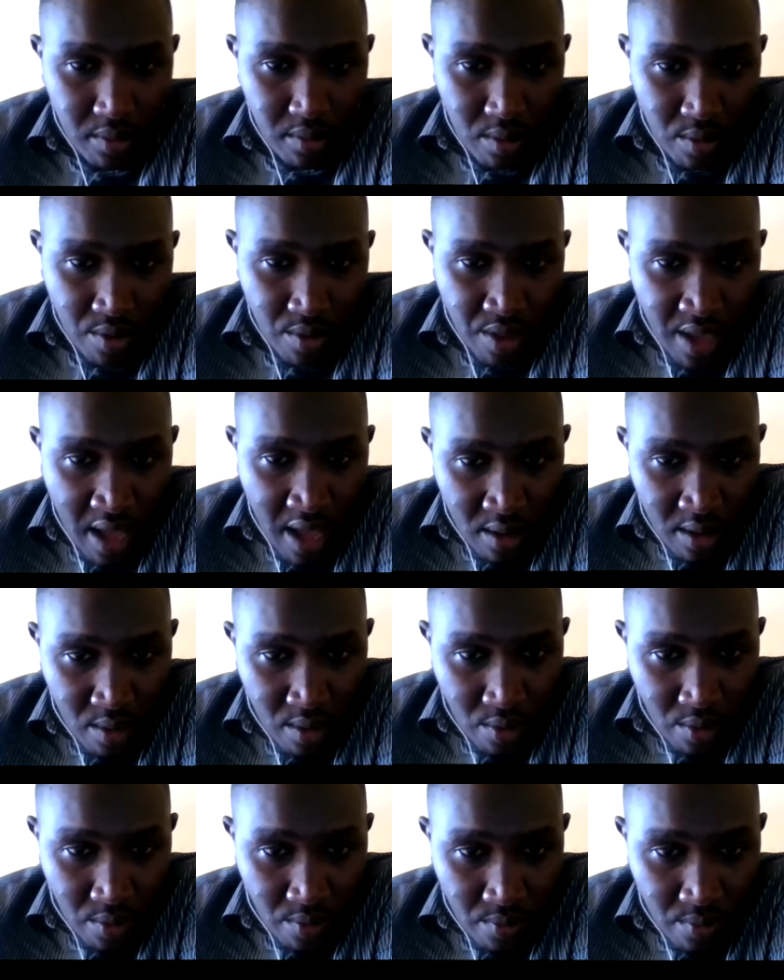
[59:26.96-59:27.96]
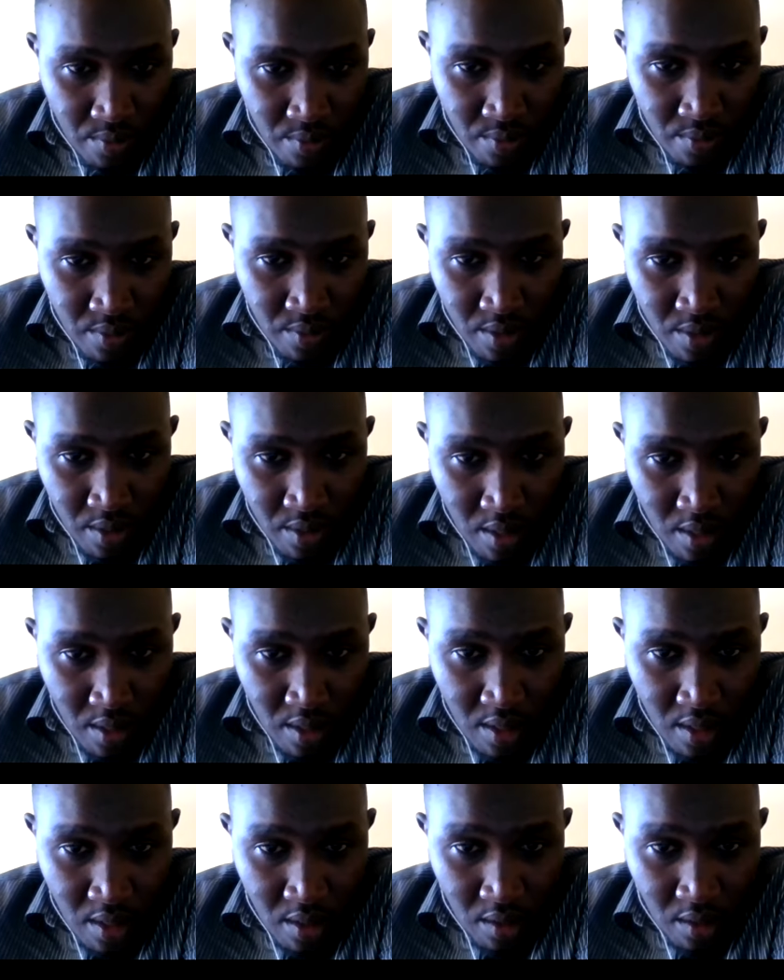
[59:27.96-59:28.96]
Onyango.
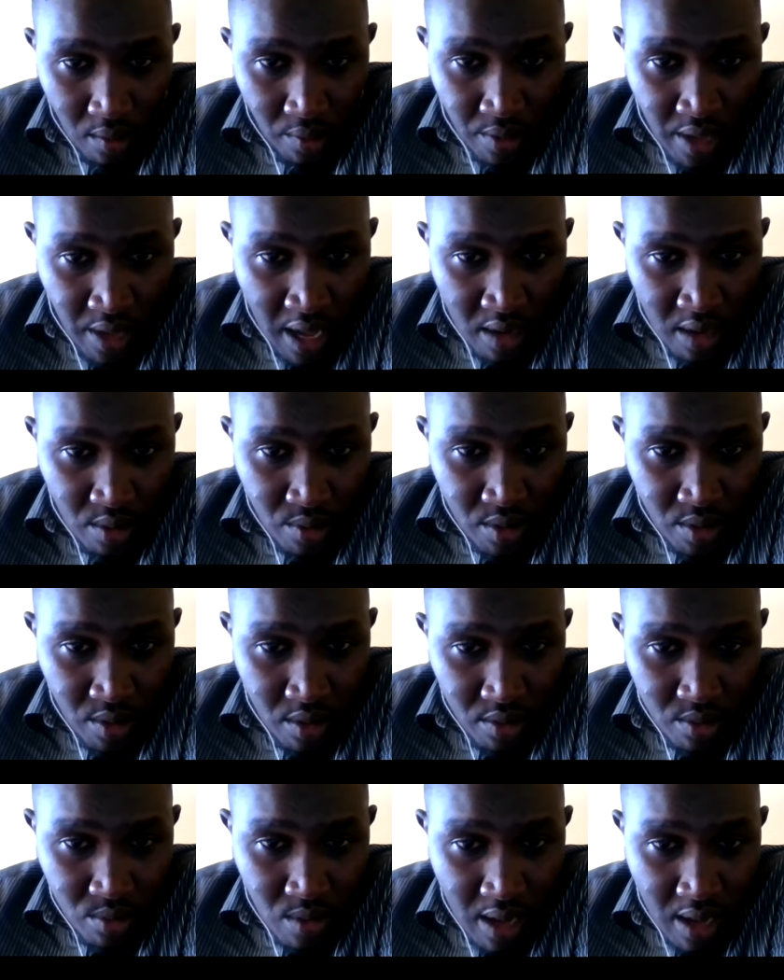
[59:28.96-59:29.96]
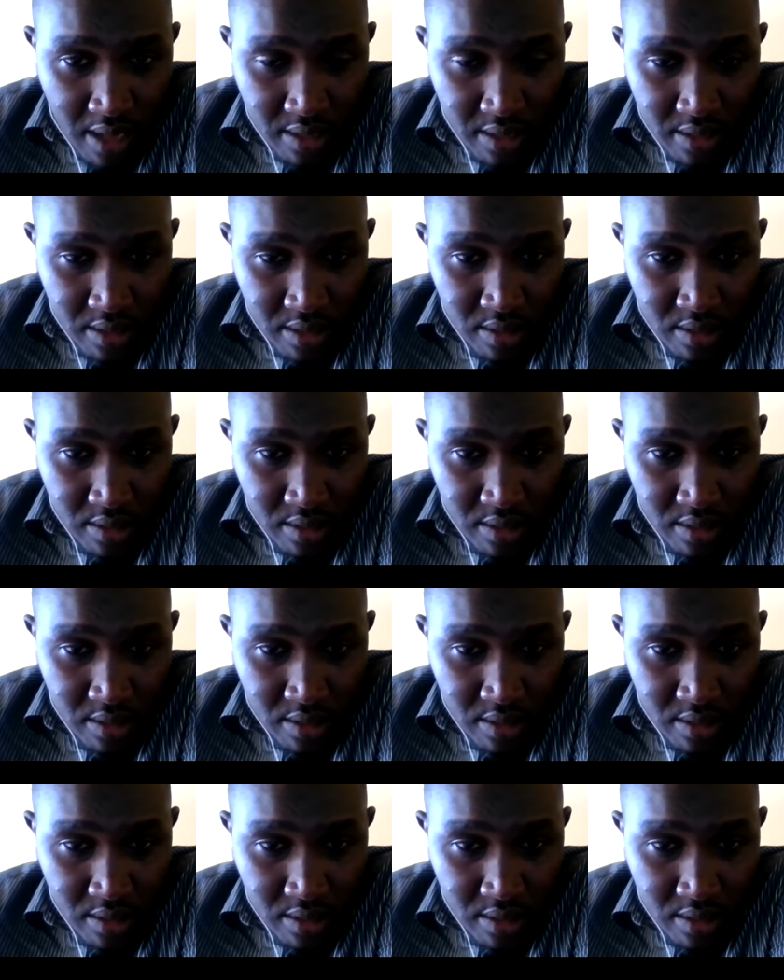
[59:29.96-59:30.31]
Onyango, talk to us.